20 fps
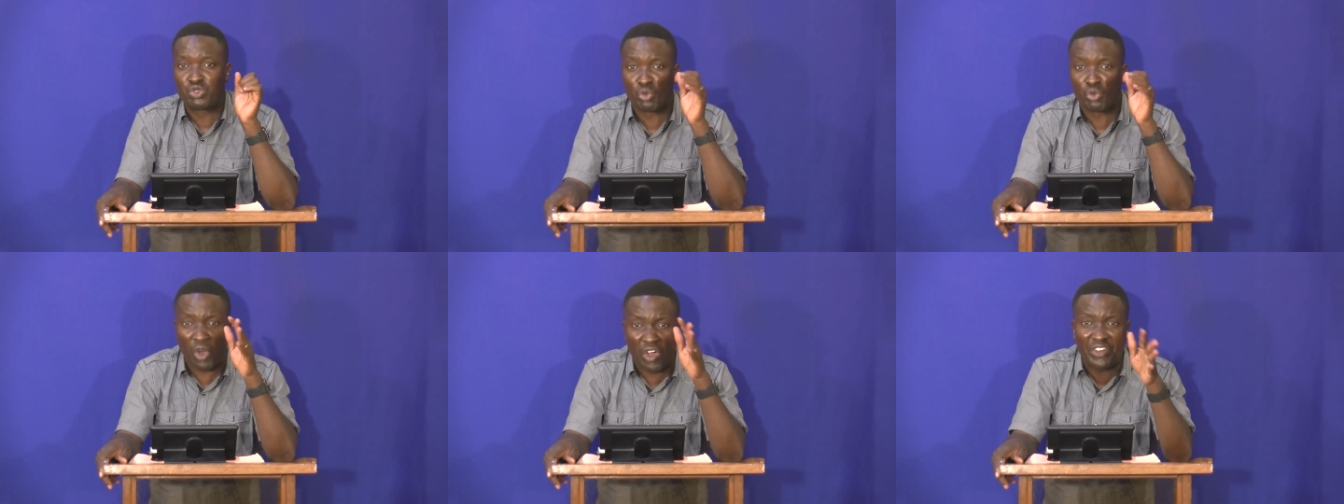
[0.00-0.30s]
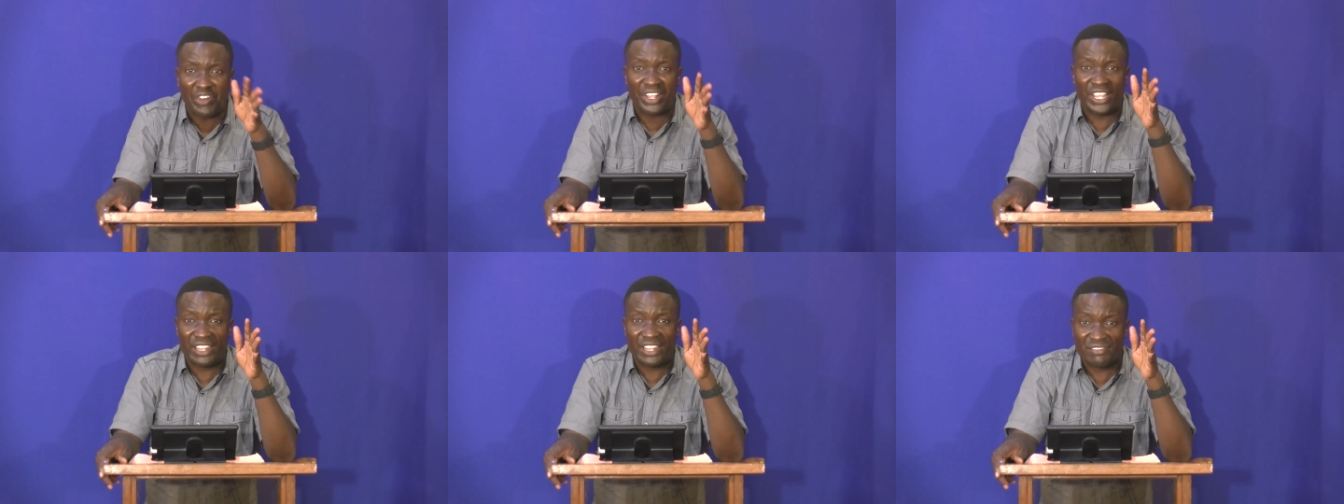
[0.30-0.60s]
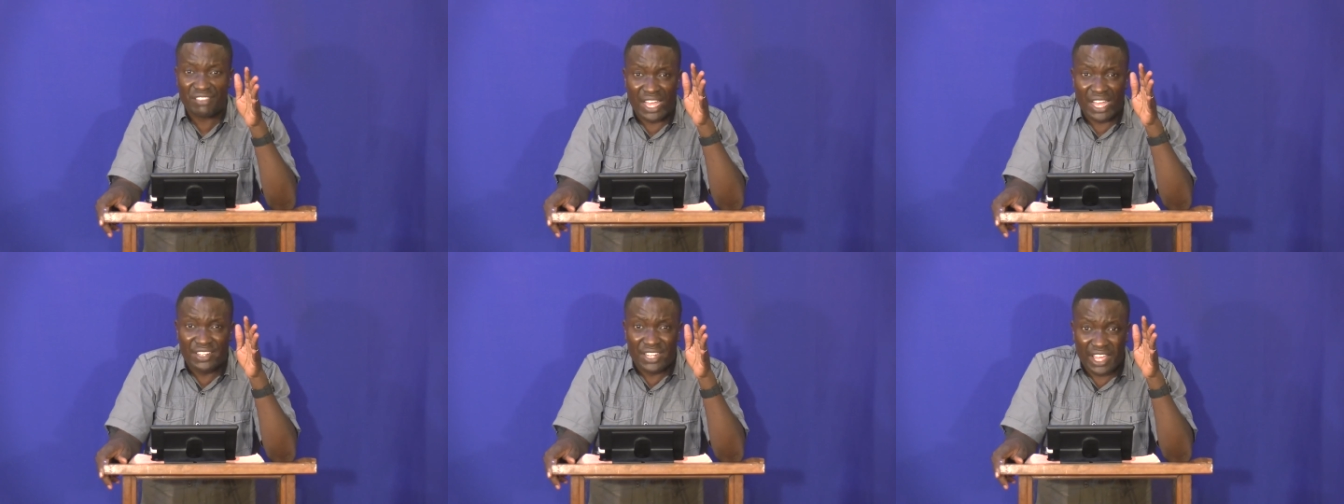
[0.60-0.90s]
Walk
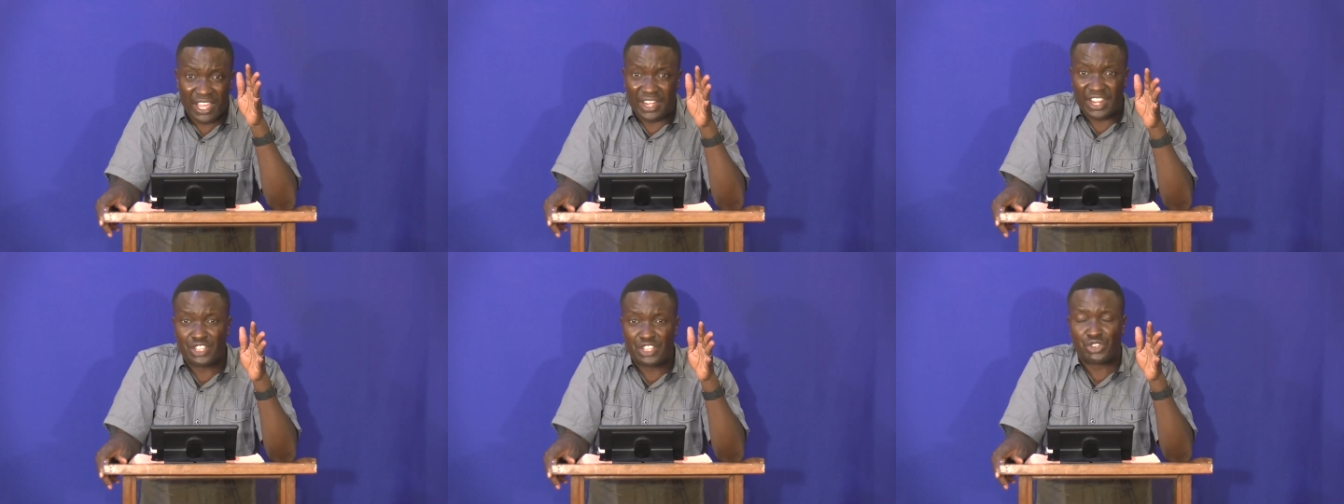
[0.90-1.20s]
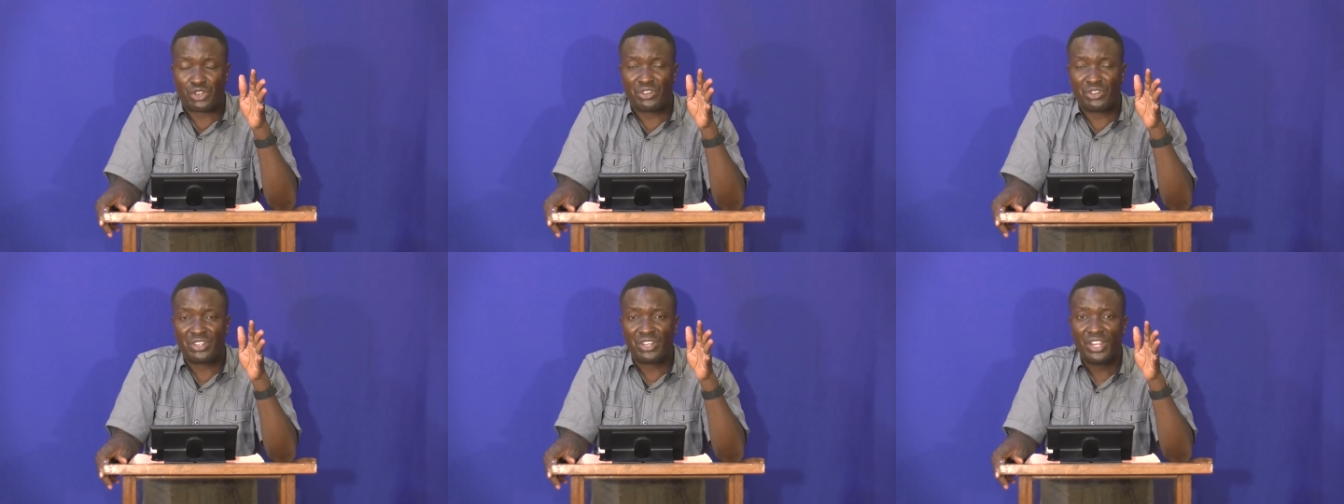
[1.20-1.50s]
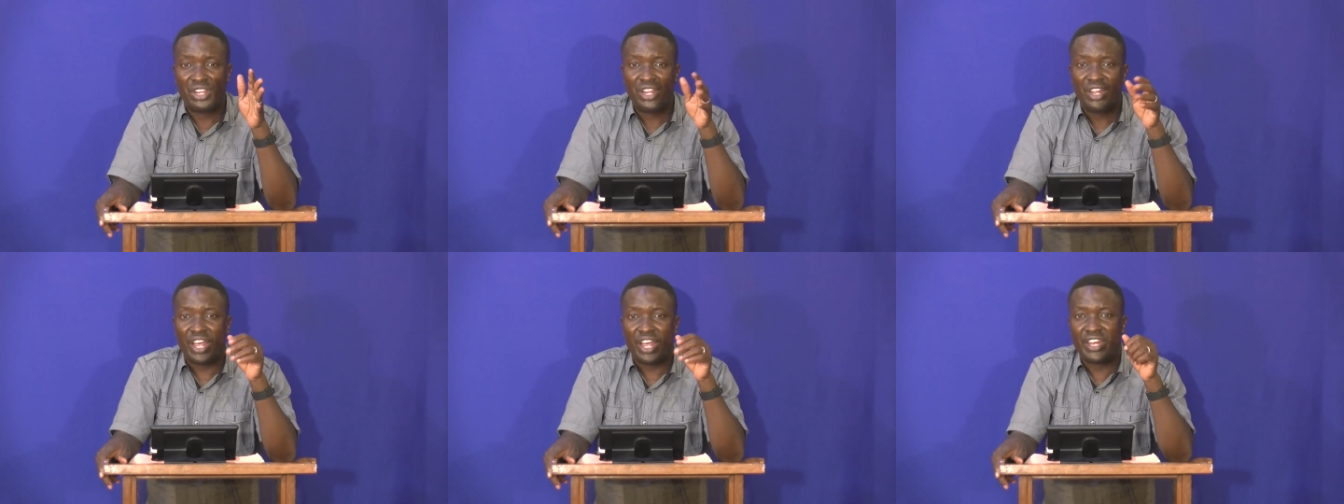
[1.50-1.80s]
in that direction
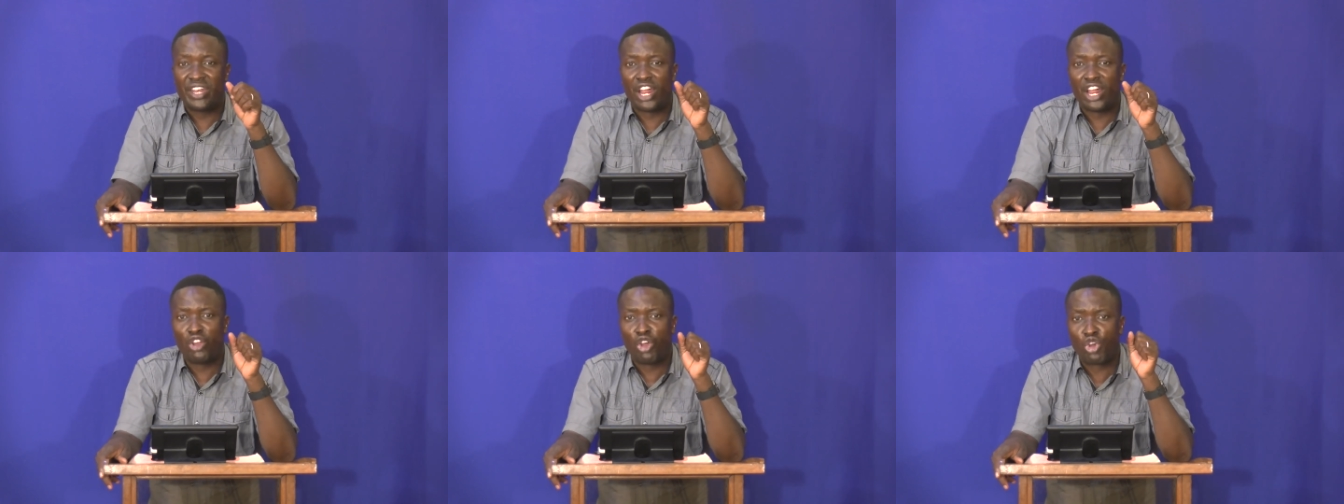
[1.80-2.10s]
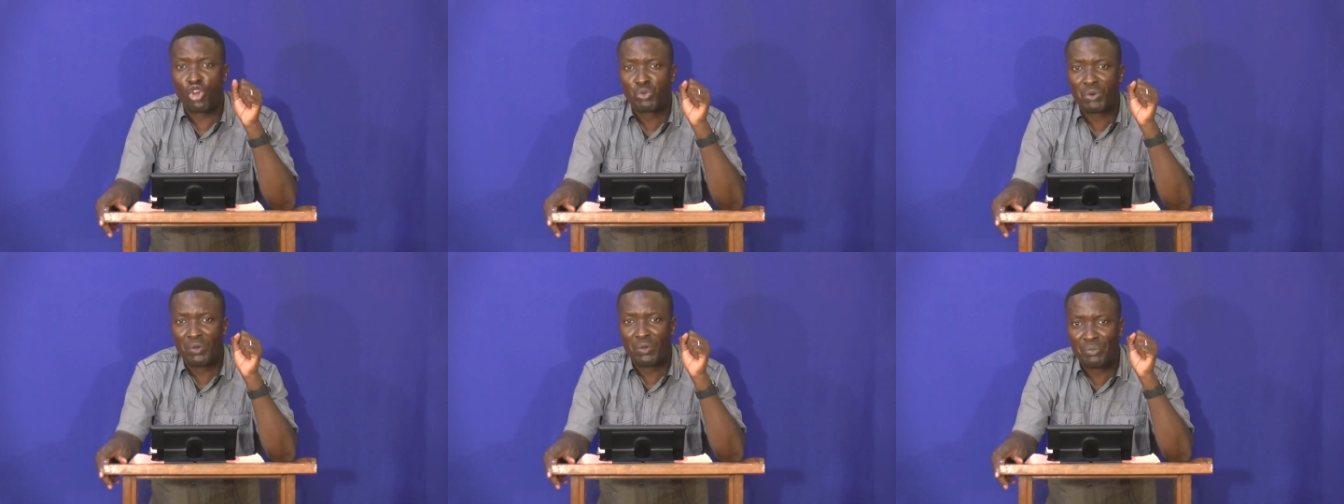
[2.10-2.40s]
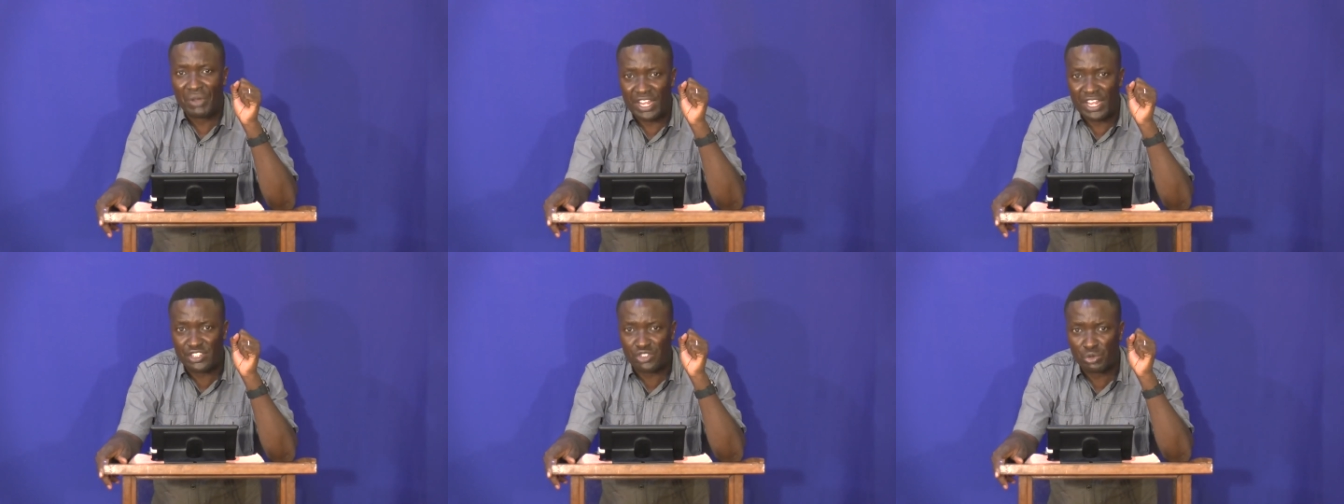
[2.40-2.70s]
and the Lord will
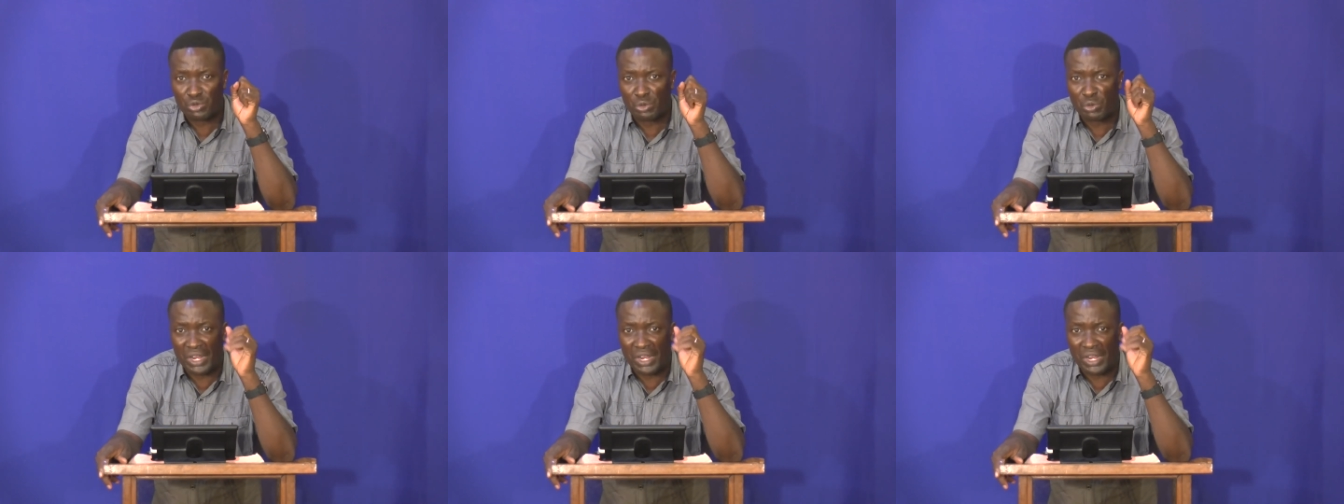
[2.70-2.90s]
bless you.